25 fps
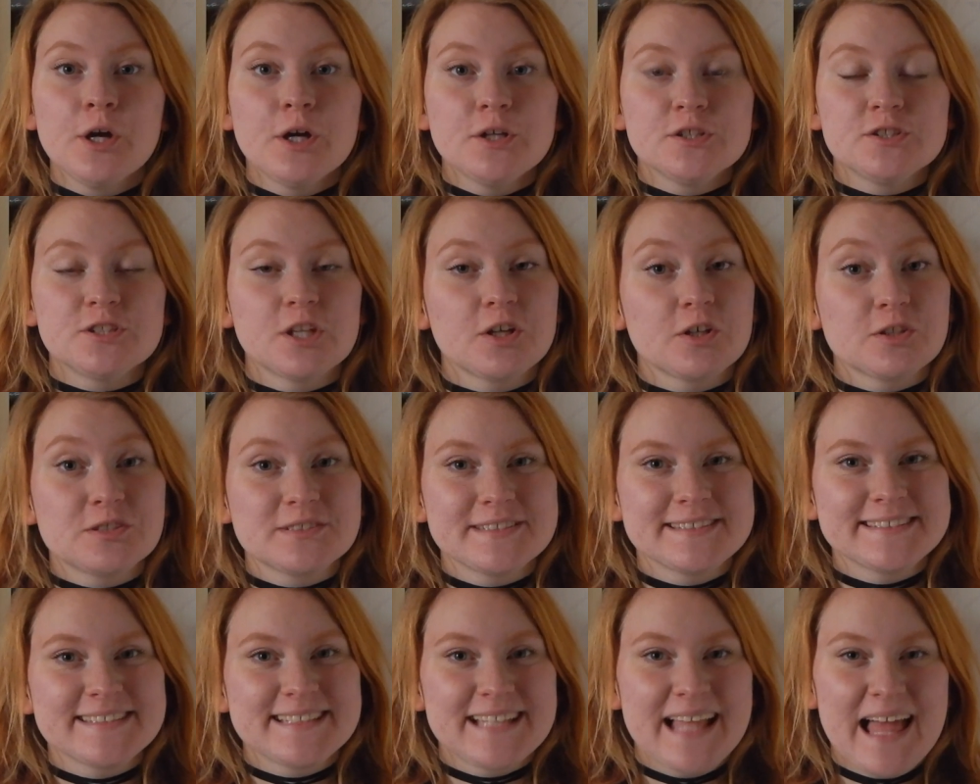So
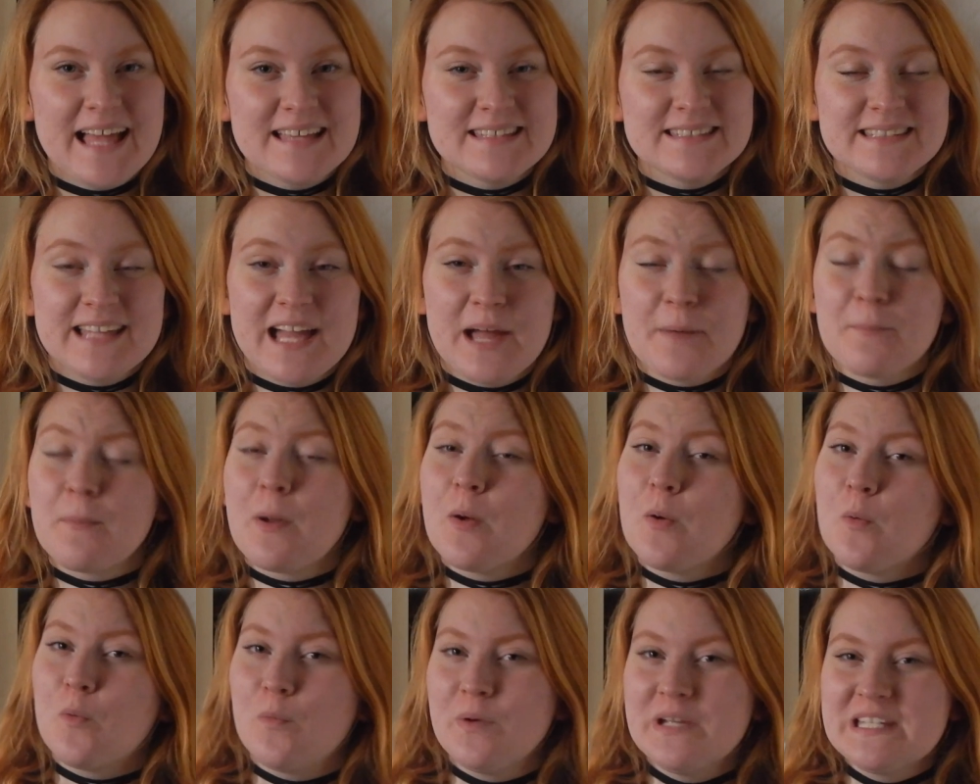since last time
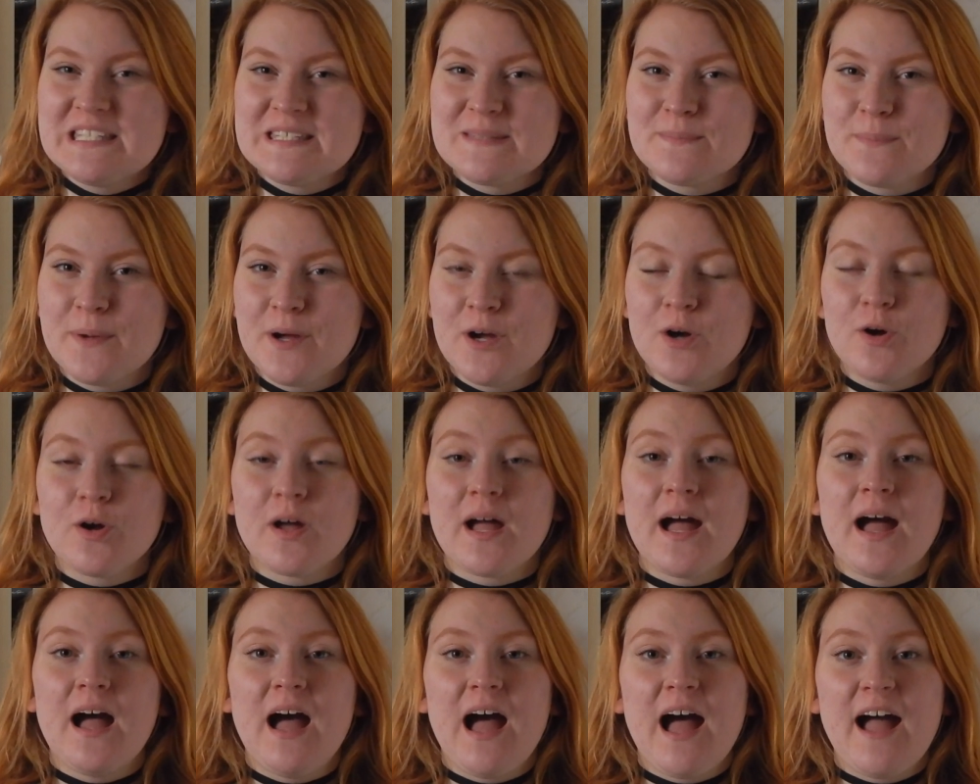we
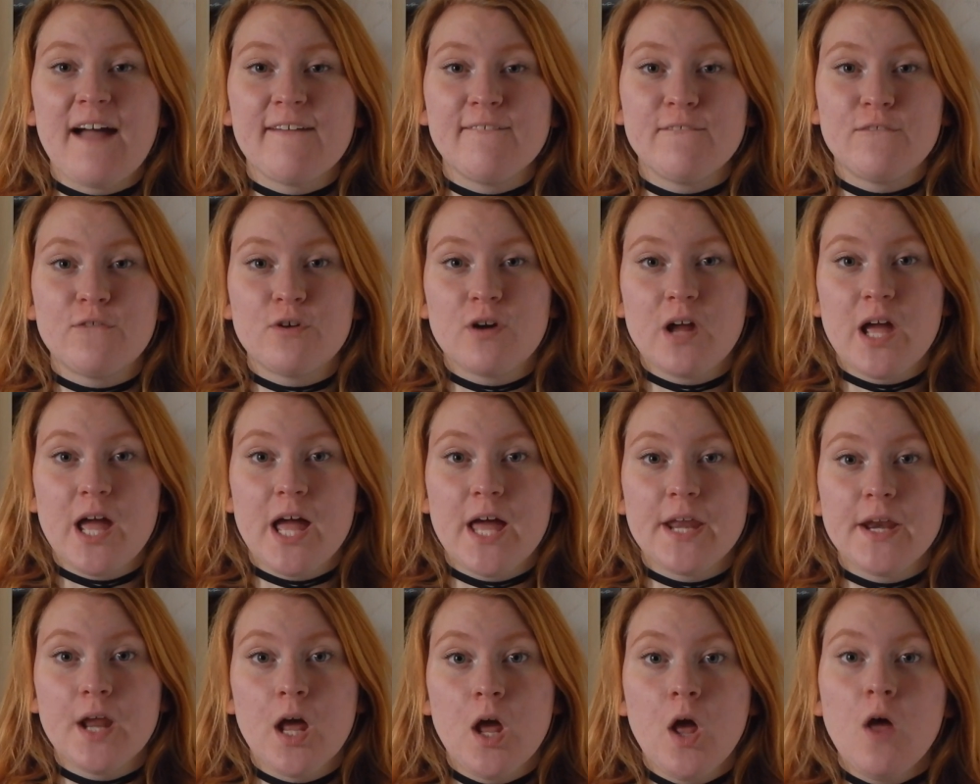spoke, I've
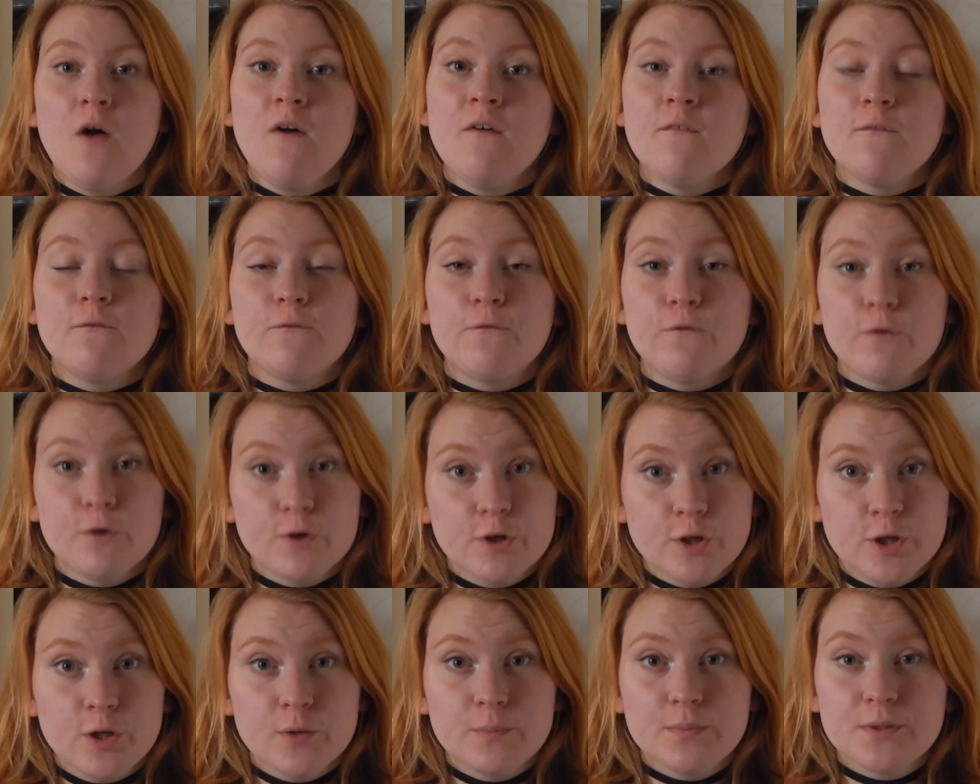read
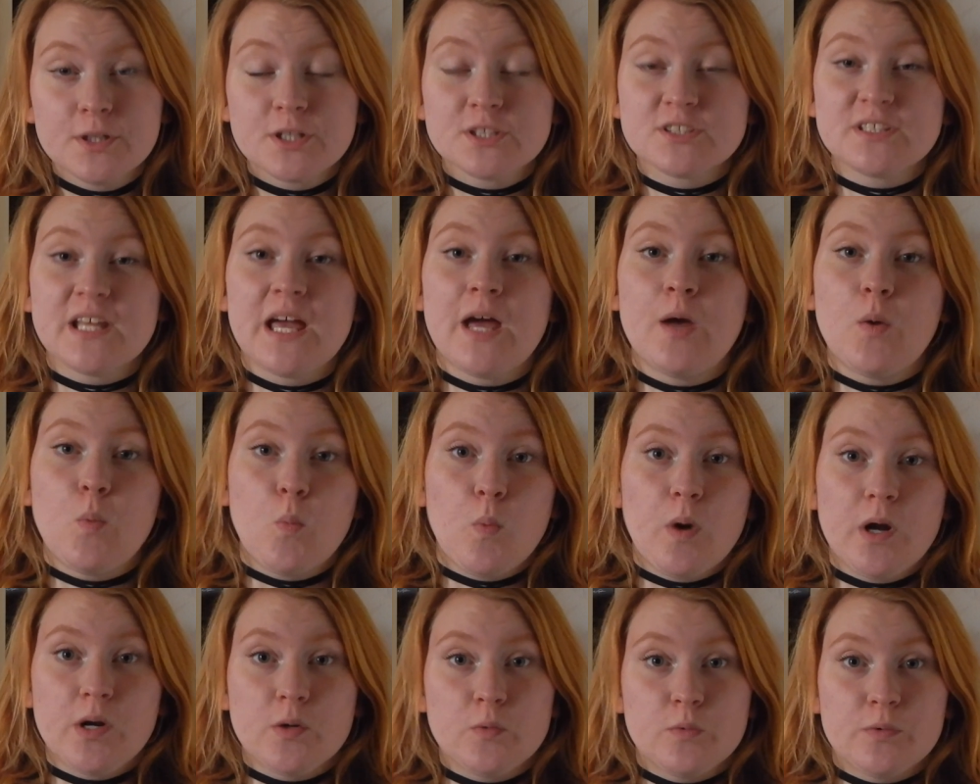4 new books
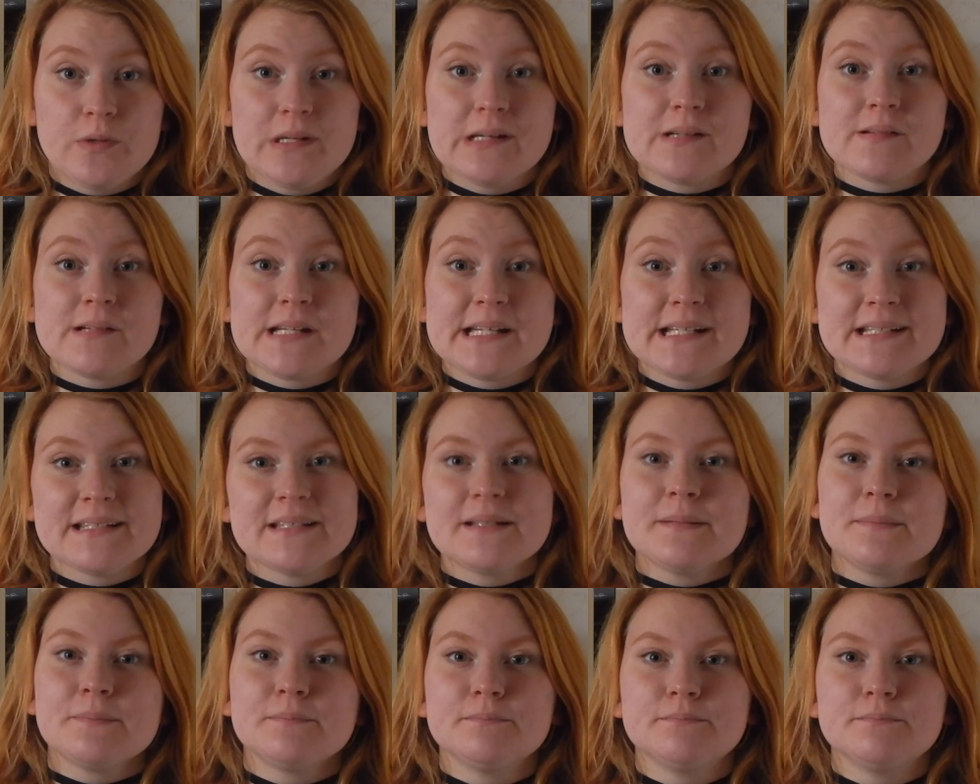and 1 reread.